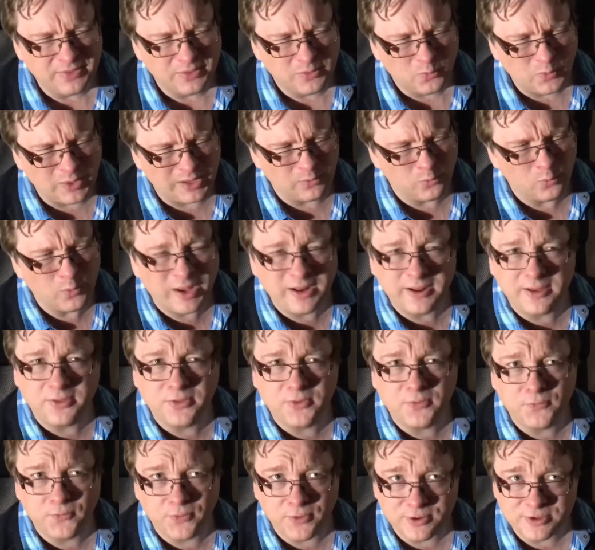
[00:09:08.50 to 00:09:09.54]
one of the
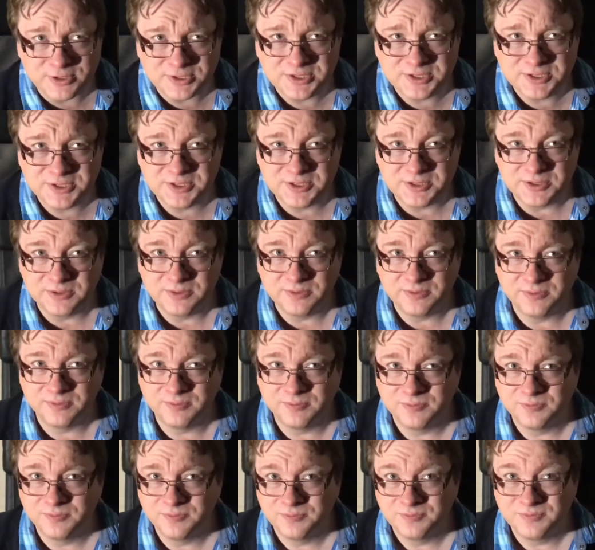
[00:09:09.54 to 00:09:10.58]
first
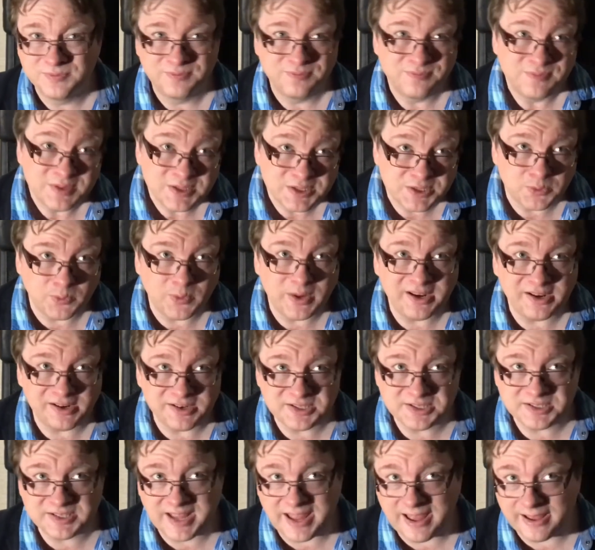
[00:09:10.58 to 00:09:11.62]
Swedish
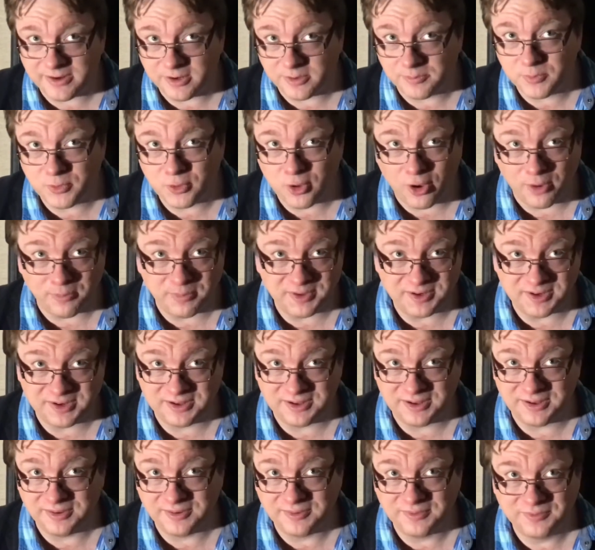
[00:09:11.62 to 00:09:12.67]
stand-up
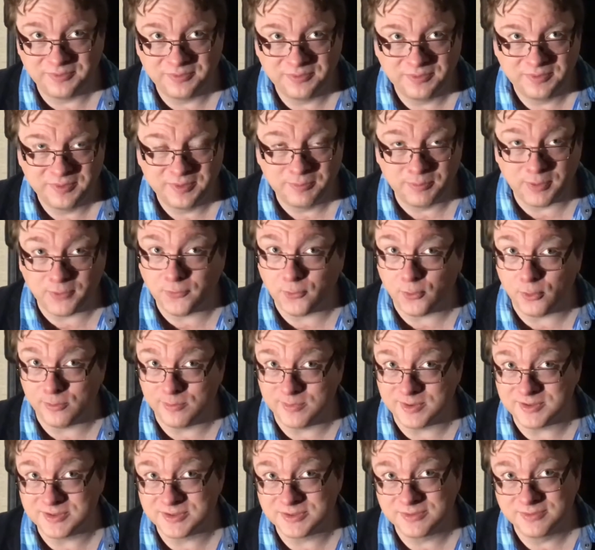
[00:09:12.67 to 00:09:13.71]
comedy
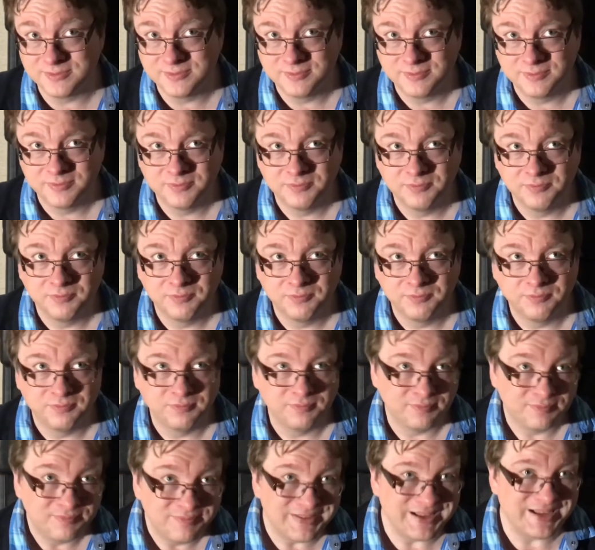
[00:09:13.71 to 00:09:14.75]
performers
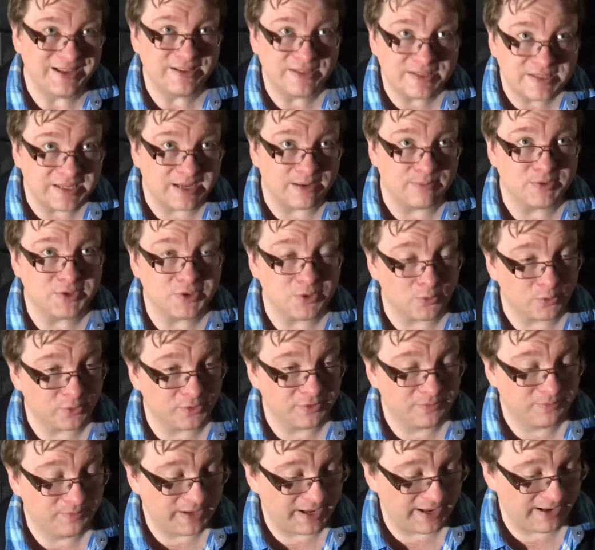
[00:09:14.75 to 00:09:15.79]
in some
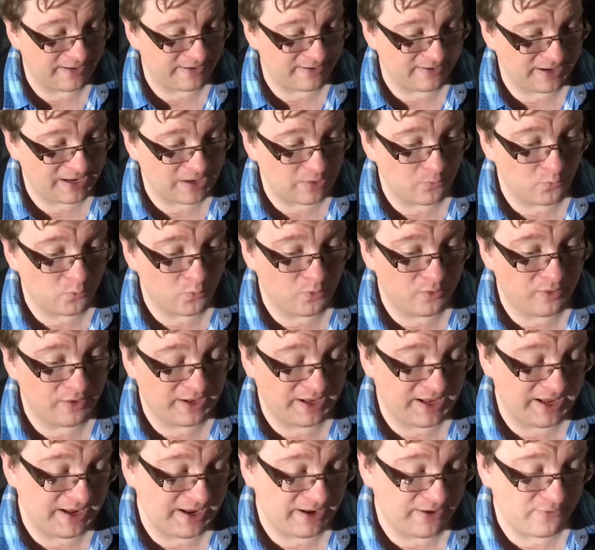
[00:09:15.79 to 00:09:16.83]
sort, and
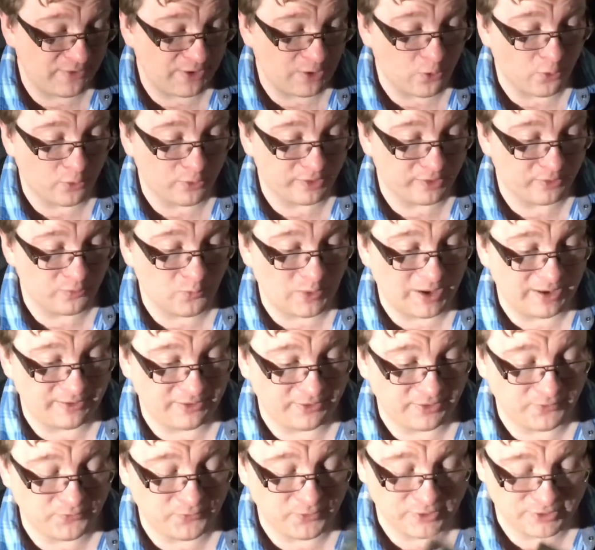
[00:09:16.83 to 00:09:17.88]
he recorded one of
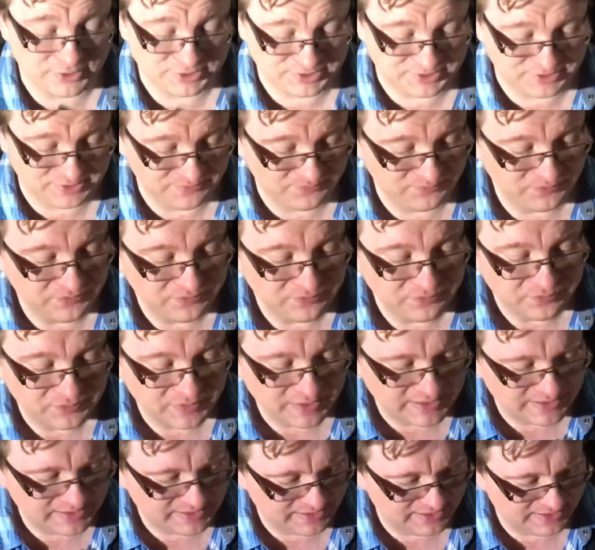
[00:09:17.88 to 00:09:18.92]
the first
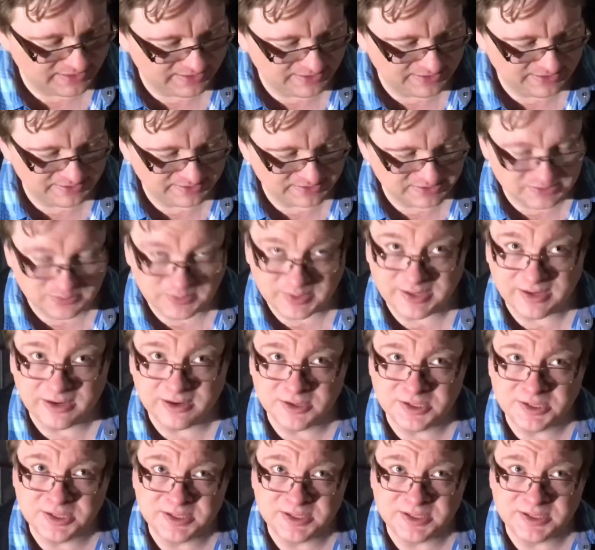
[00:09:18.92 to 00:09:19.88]
Swedish